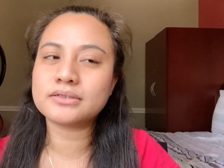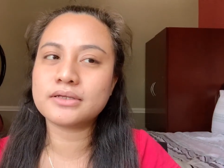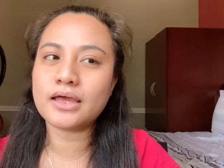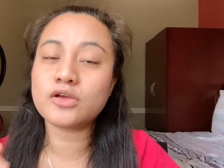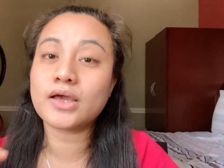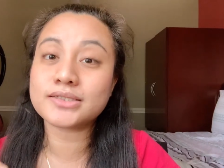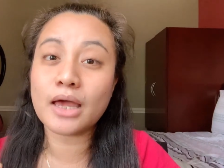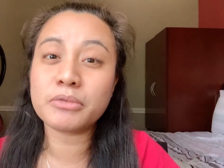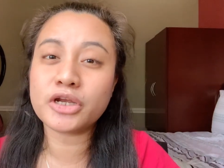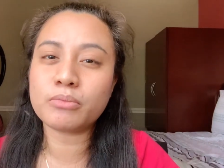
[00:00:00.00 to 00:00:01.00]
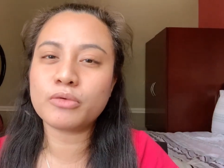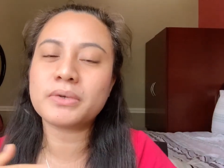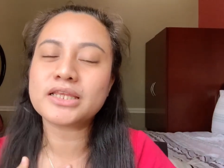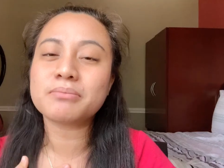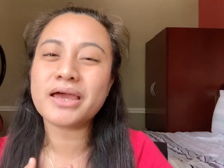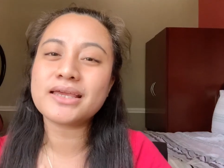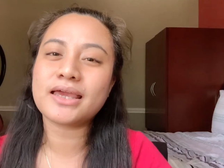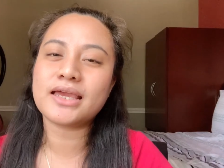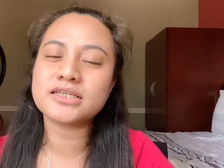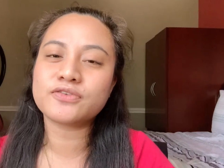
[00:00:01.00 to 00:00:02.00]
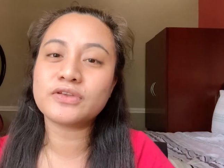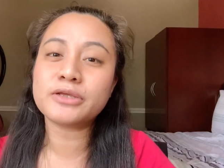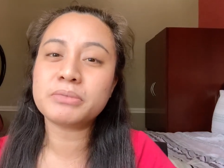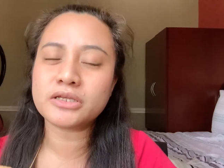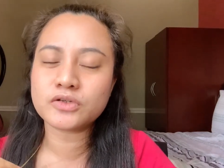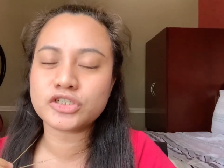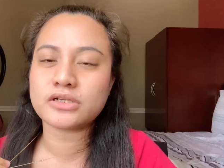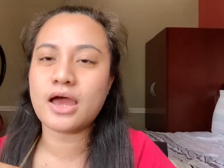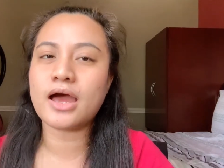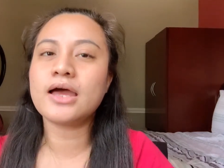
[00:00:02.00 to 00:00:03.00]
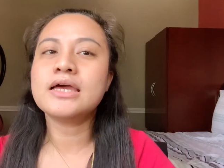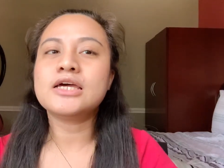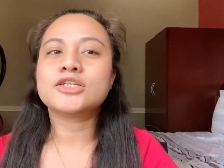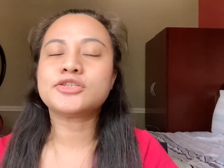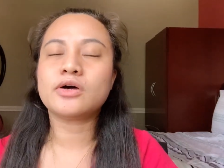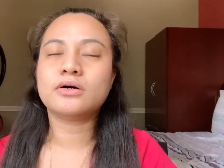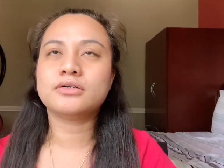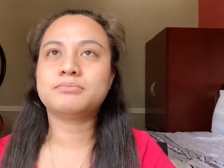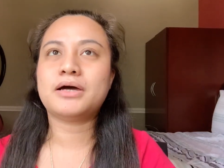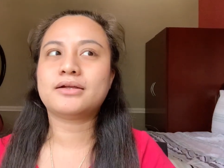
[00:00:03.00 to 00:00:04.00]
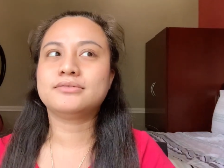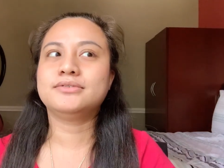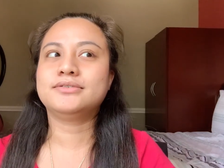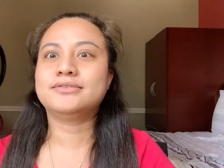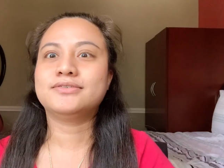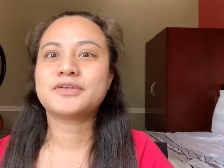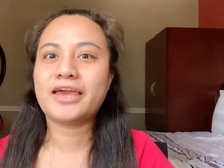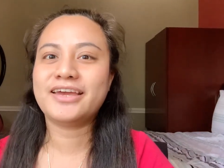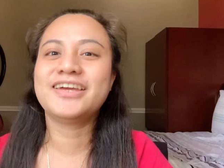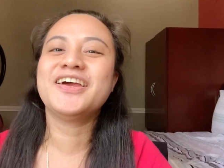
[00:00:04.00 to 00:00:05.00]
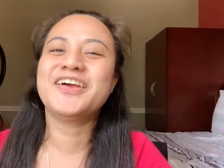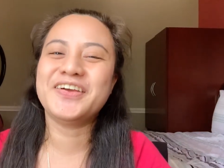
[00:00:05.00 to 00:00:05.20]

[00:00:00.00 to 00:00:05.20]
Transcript: yung examiner mo, but in my case Filipino siya. So parang okay.